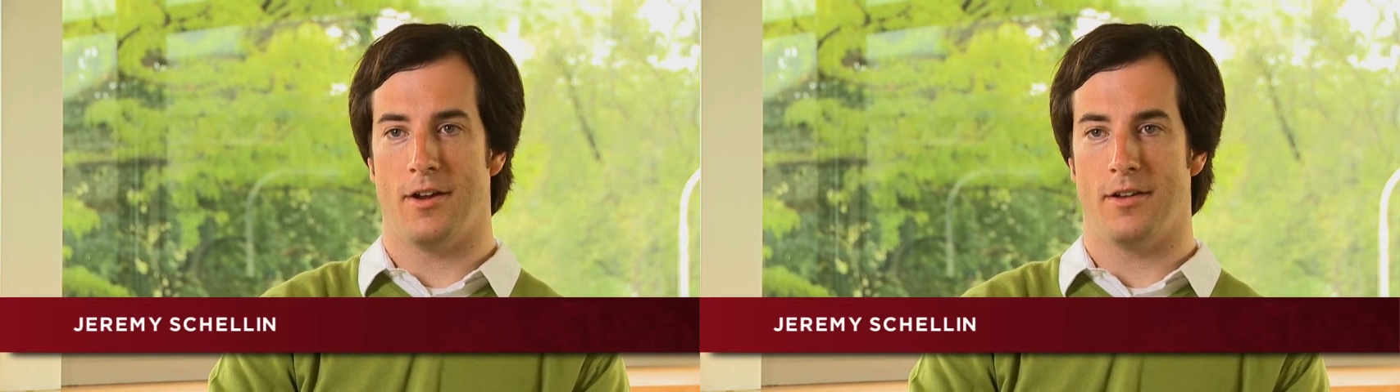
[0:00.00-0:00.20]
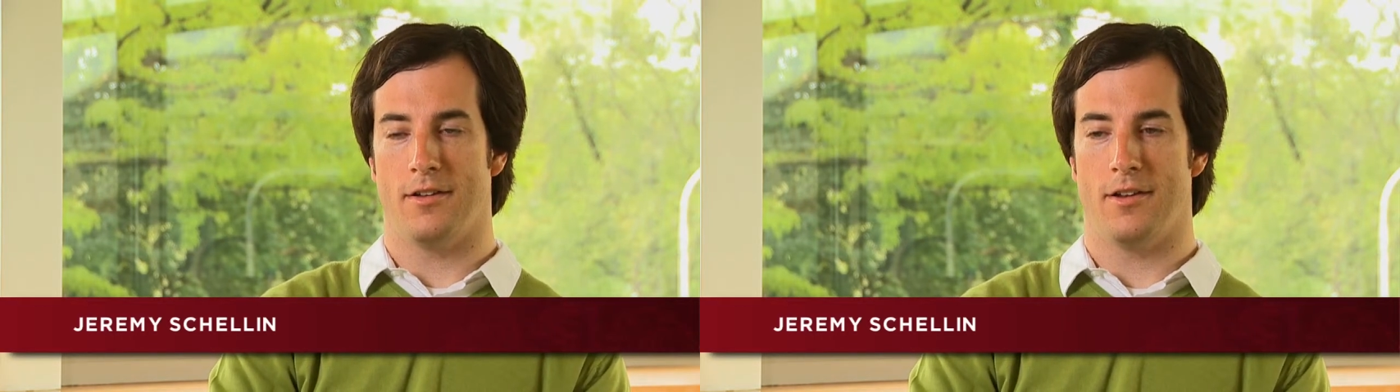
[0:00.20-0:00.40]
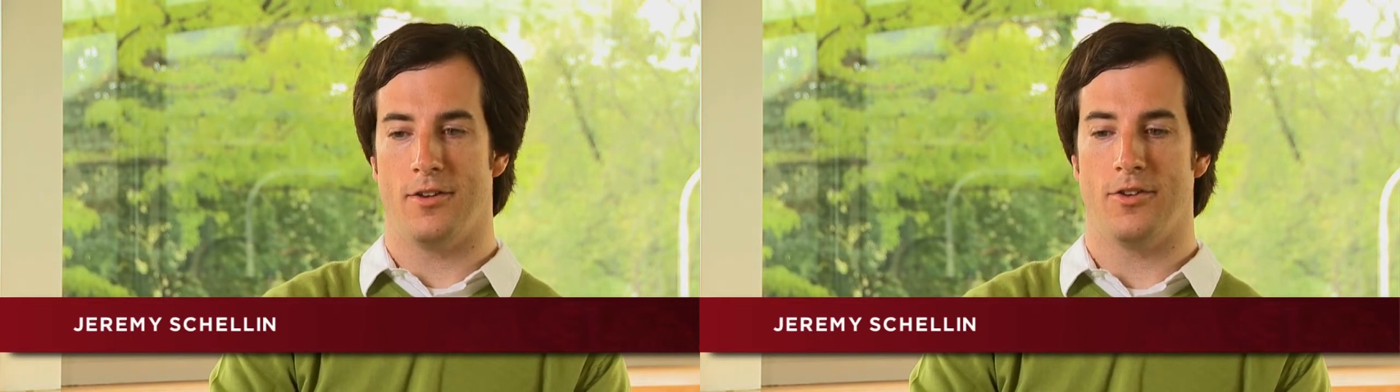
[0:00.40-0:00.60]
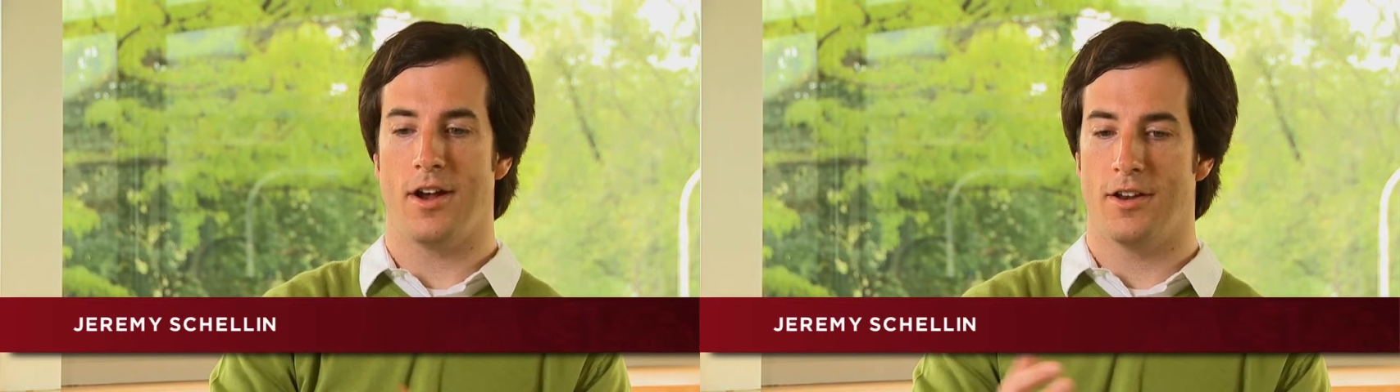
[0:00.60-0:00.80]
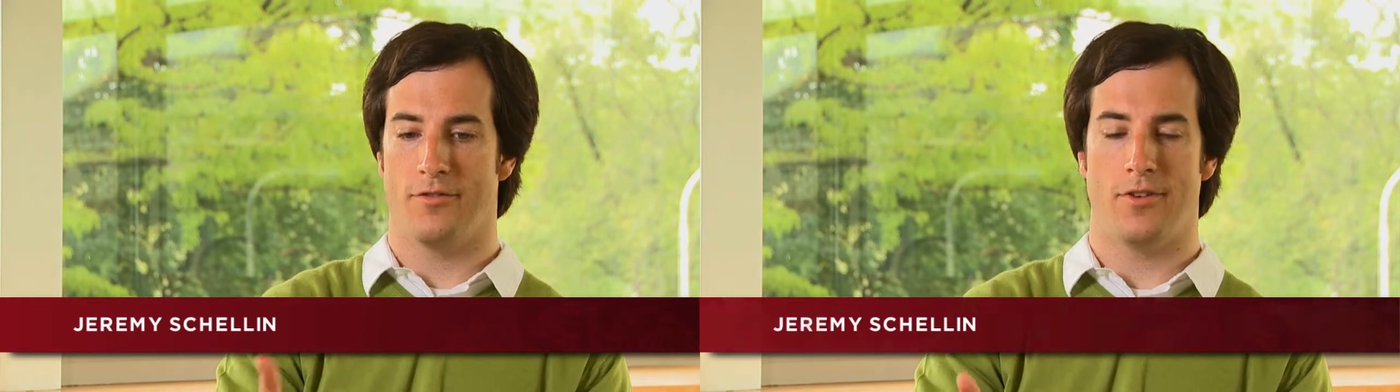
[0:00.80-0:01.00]
and
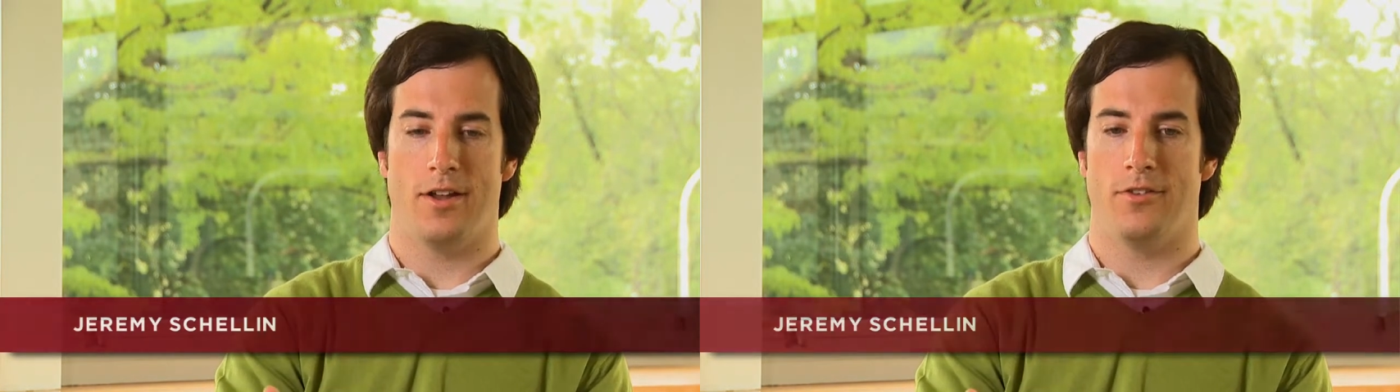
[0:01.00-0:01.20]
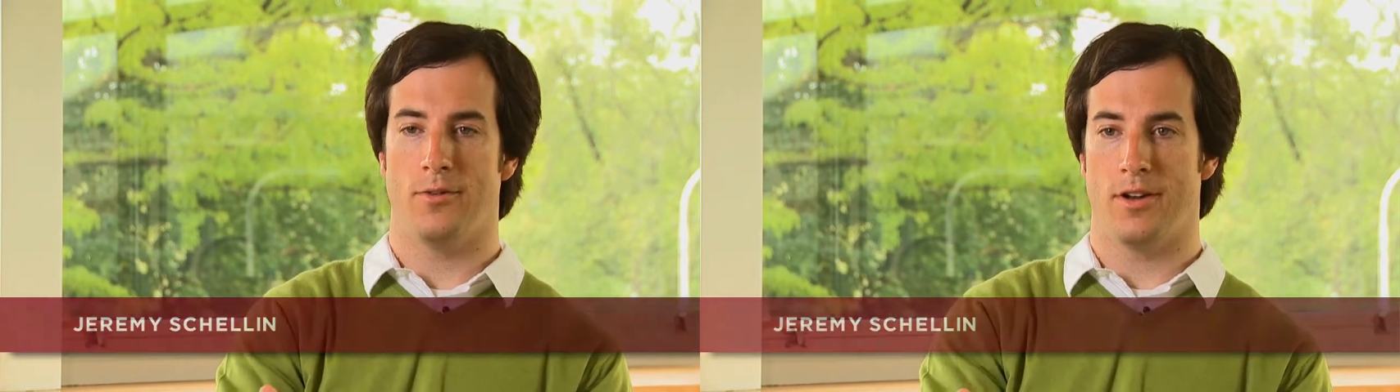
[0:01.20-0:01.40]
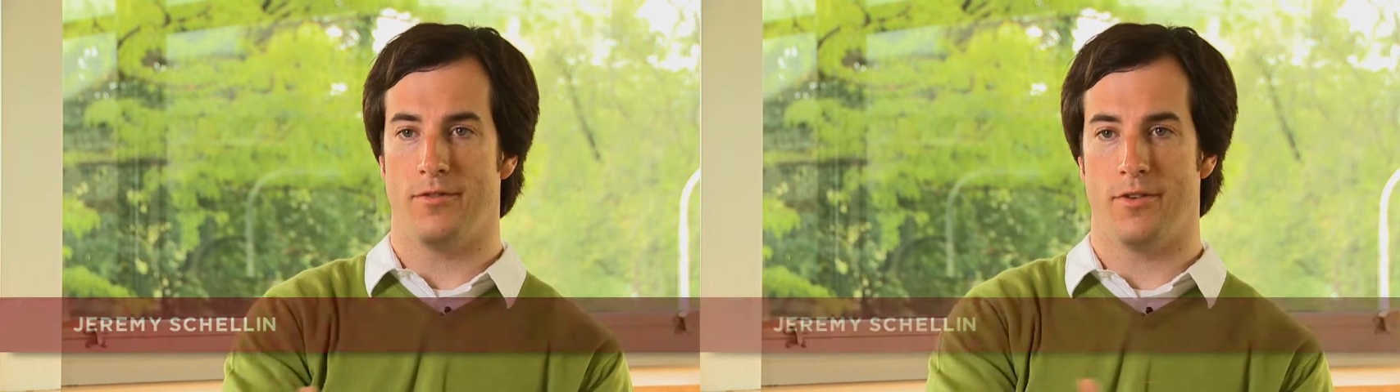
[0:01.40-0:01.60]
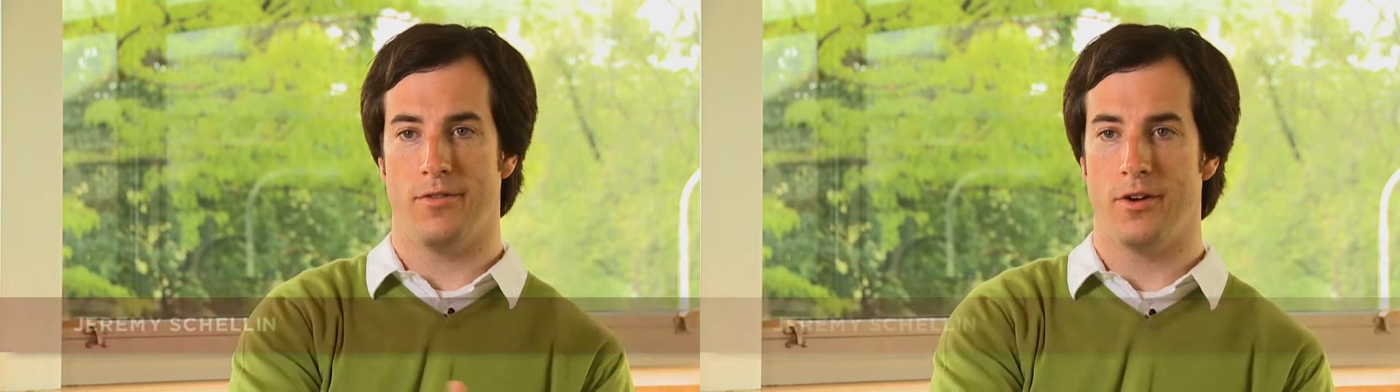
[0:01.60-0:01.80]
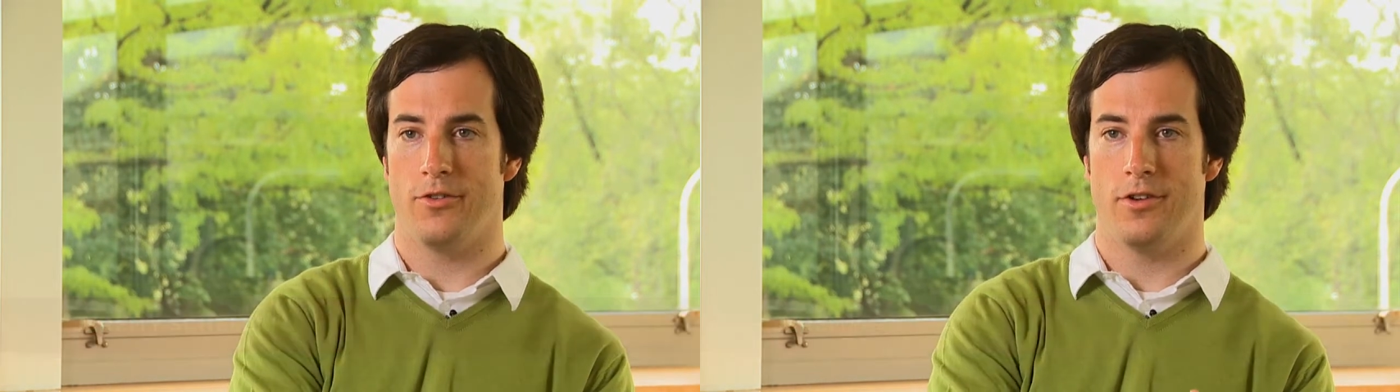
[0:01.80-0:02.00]
talking to friends who are in different
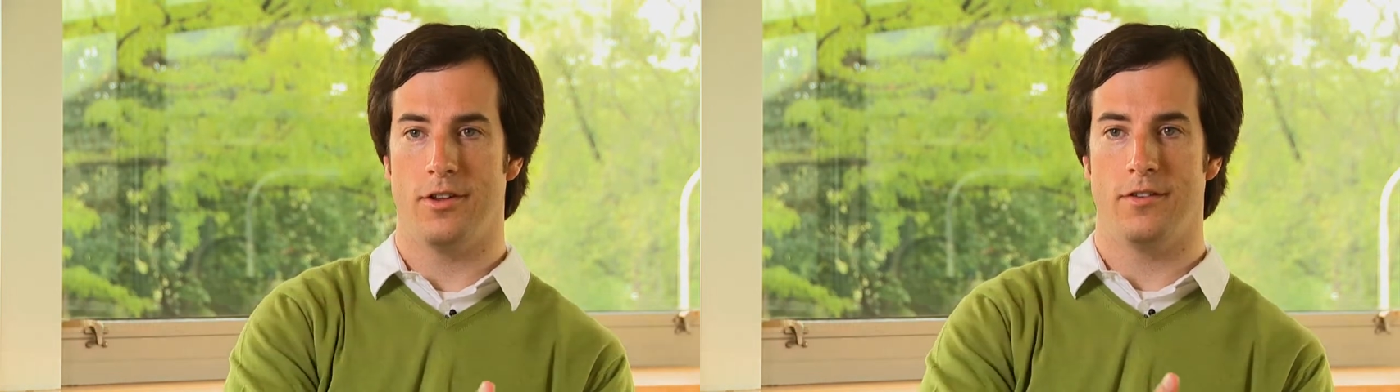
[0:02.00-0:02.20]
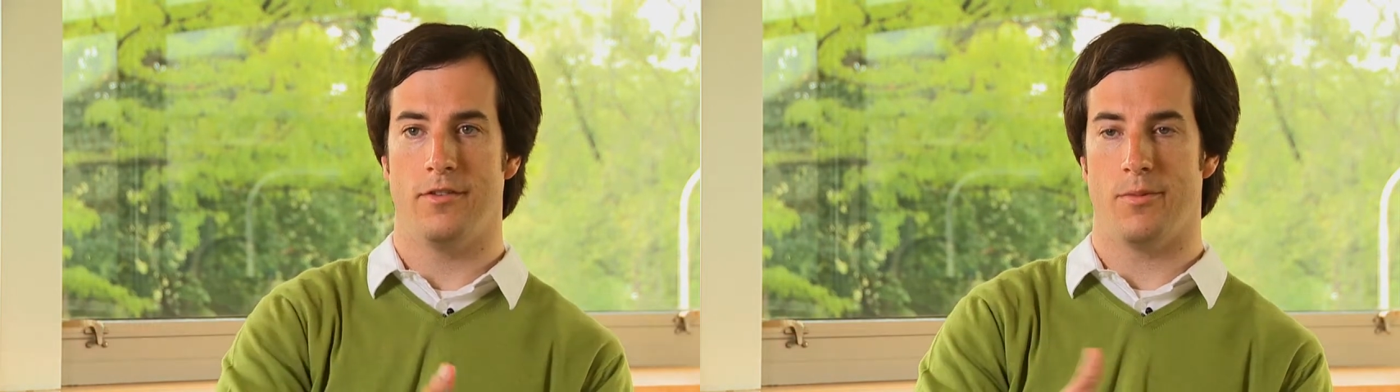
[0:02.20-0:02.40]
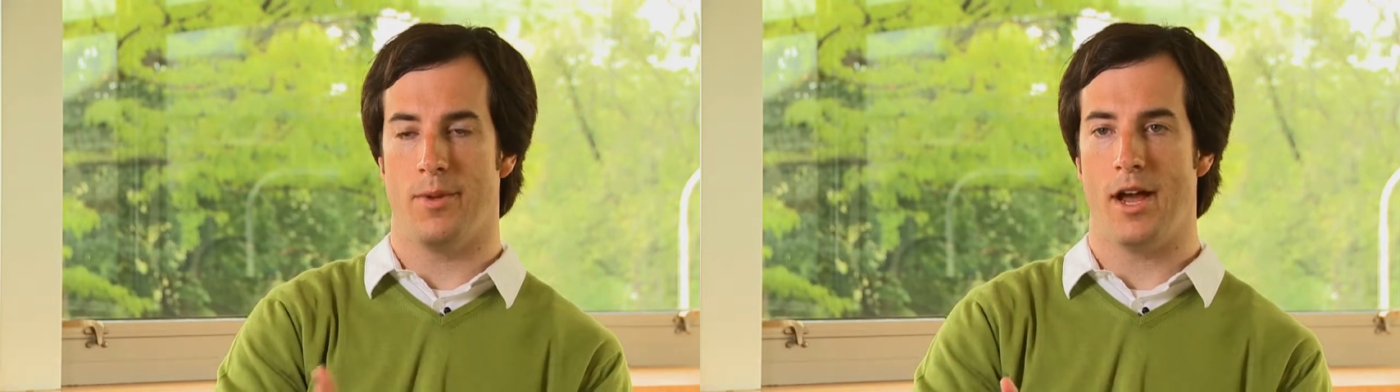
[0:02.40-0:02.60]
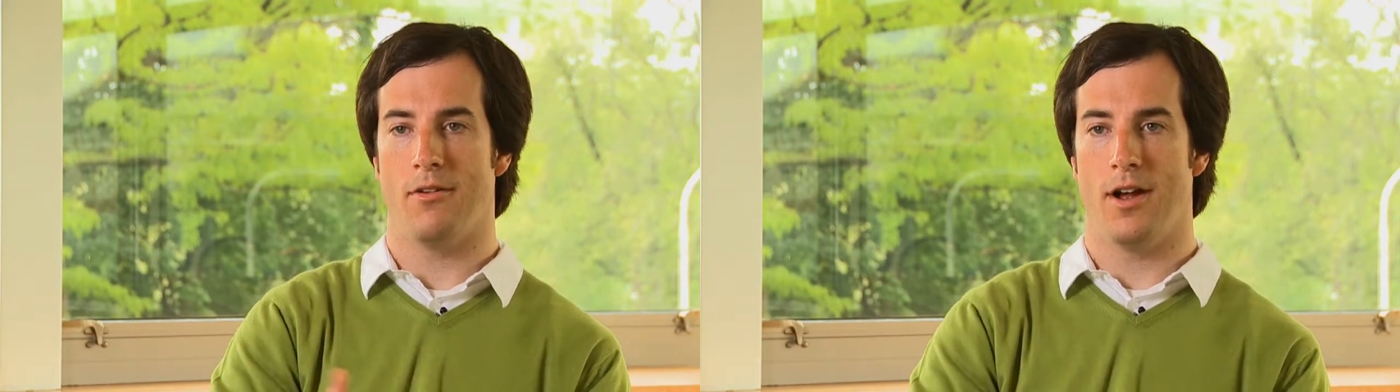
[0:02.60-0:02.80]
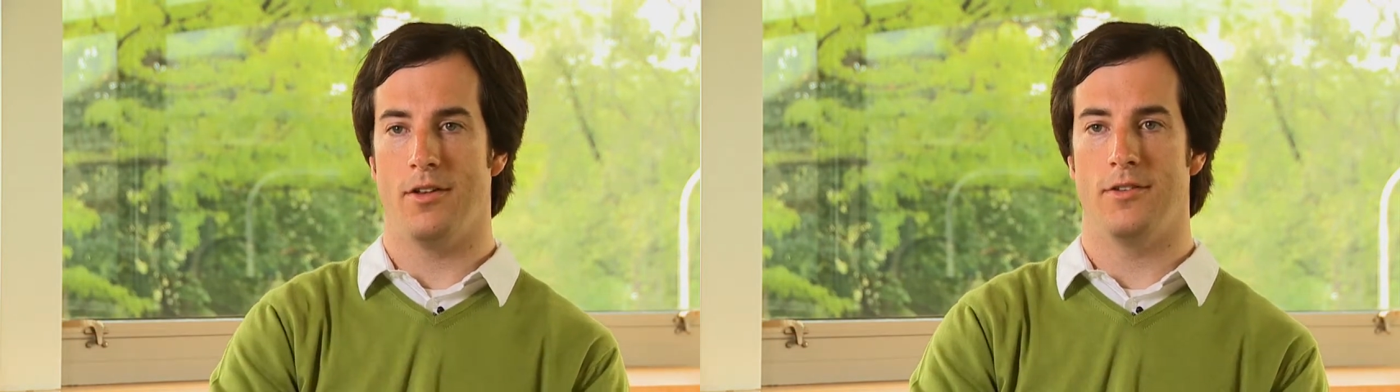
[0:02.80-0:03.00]
functions, different
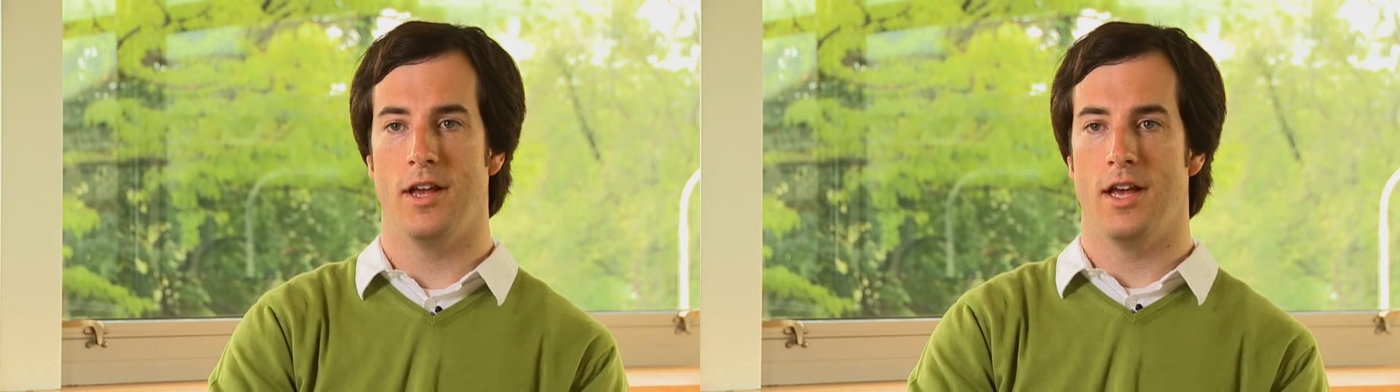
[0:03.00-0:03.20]
backgrounds,